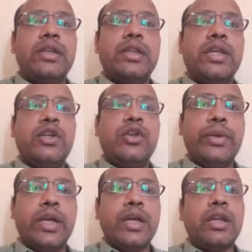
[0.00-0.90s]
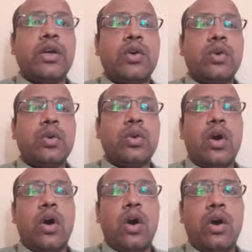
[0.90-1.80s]
then numerical control
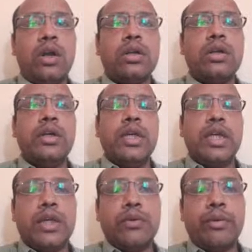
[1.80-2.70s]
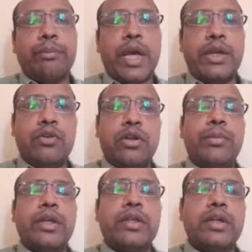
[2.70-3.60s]
or even
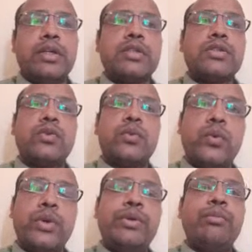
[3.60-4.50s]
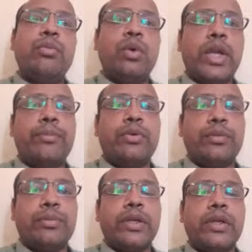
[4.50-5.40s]
manual methods would be more
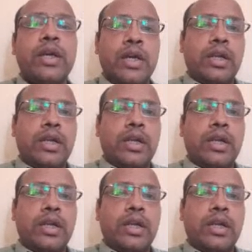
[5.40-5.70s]
appropriate.